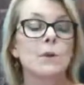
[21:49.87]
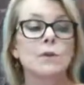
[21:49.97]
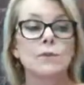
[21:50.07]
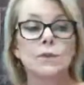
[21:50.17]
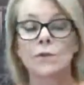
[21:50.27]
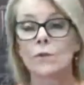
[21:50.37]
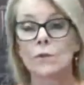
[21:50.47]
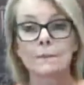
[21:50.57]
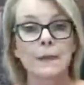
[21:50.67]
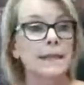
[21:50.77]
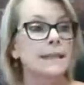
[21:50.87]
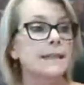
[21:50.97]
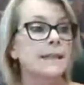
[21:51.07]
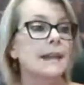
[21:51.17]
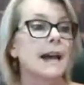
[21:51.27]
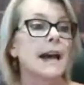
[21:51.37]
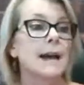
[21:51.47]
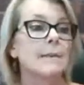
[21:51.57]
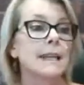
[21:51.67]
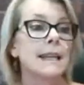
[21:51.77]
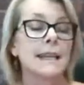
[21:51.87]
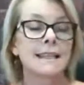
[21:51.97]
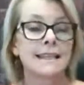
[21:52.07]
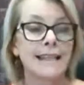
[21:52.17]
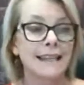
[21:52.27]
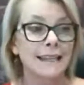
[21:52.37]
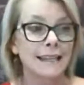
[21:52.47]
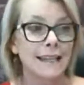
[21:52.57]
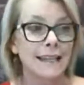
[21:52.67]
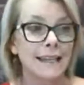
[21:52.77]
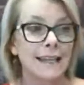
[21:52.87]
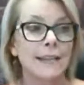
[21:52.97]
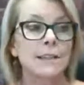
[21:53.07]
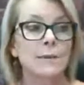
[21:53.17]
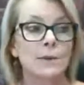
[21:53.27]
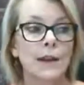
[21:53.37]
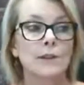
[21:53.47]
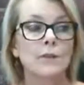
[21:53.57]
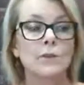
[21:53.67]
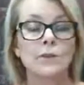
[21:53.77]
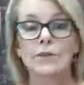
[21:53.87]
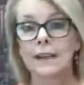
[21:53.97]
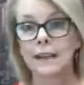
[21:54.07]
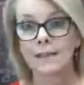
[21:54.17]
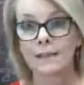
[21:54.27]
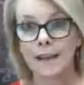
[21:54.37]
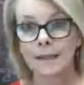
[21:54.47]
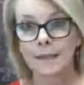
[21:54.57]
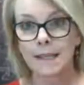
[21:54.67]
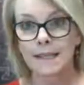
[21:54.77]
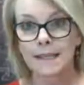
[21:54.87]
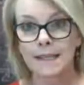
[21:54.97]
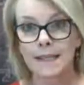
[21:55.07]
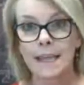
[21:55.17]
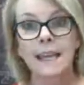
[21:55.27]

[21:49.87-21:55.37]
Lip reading: which restores peace, harmony and sanity to brand new struggling families